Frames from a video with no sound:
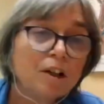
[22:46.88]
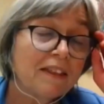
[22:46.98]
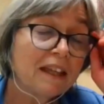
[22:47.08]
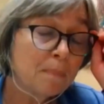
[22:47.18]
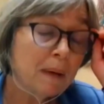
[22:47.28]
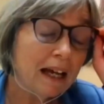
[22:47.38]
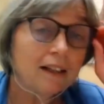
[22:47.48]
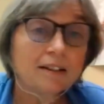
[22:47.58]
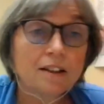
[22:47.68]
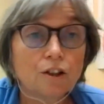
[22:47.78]
I think
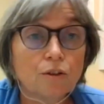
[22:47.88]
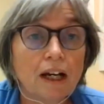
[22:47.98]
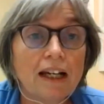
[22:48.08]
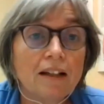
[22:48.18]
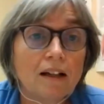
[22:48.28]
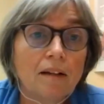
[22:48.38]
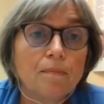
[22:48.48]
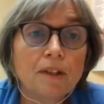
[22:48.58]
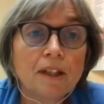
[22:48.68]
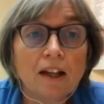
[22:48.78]
balance is great.
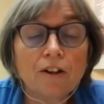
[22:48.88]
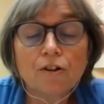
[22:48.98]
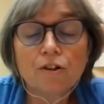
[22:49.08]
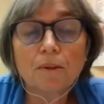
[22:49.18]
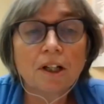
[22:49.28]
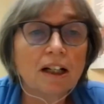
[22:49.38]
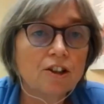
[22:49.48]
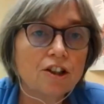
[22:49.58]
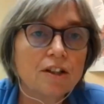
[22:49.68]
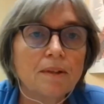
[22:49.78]
The other
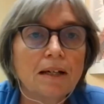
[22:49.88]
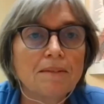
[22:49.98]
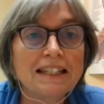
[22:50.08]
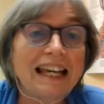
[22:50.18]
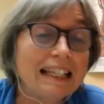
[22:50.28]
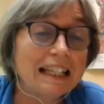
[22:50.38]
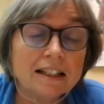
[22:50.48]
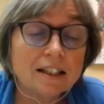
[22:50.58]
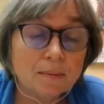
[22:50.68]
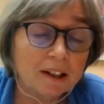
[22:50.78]
terminology, sometimes gait
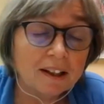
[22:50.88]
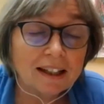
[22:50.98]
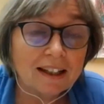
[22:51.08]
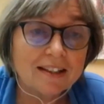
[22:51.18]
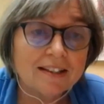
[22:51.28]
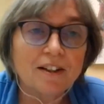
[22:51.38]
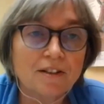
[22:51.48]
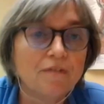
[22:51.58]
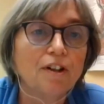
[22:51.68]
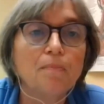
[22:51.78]
instability, that
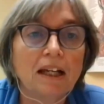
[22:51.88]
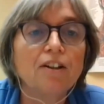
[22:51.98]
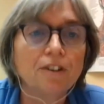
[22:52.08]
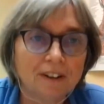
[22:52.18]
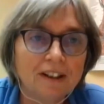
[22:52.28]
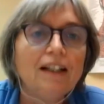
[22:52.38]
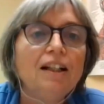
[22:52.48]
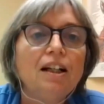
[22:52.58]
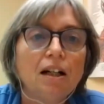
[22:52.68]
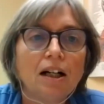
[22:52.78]
sounds very medical.
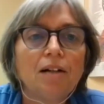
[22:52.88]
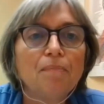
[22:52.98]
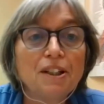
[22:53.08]
But